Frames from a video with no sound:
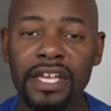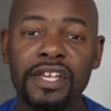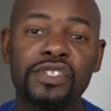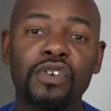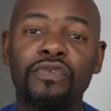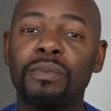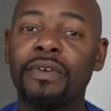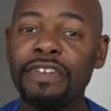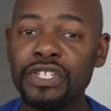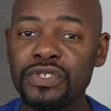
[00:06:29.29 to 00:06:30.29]
So from a
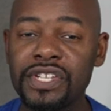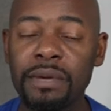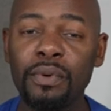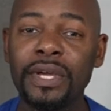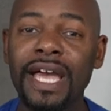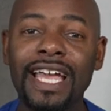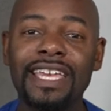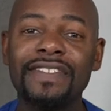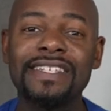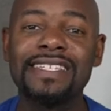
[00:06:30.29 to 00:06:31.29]
feature standpoint, I
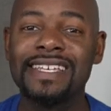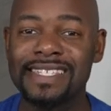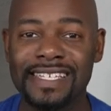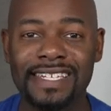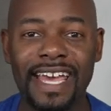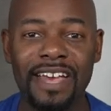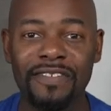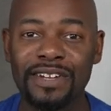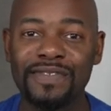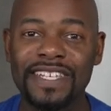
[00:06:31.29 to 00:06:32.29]
give this a 6.5
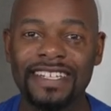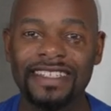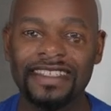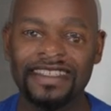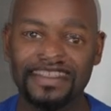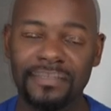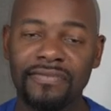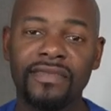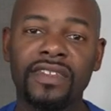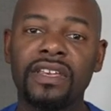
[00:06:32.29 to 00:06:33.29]
out of 10.
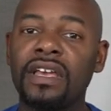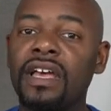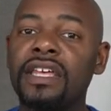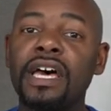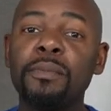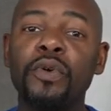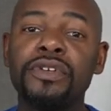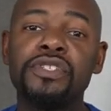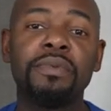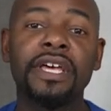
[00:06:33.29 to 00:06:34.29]
I'm going
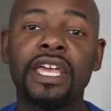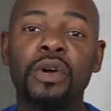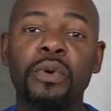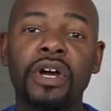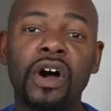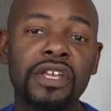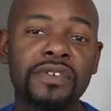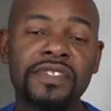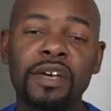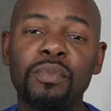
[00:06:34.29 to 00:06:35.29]
to play a quick audio
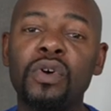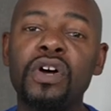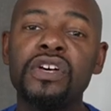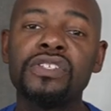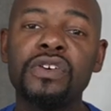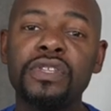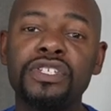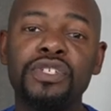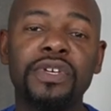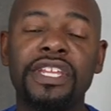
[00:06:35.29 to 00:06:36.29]
sample so
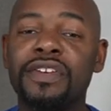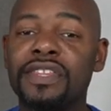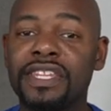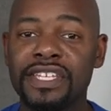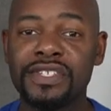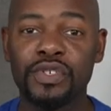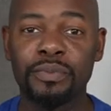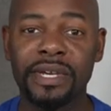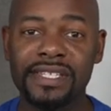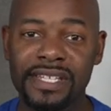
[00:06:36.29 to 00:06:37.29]
that you can hear that these do
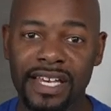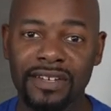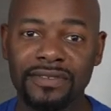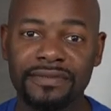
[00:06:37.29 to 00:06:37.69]
make sound.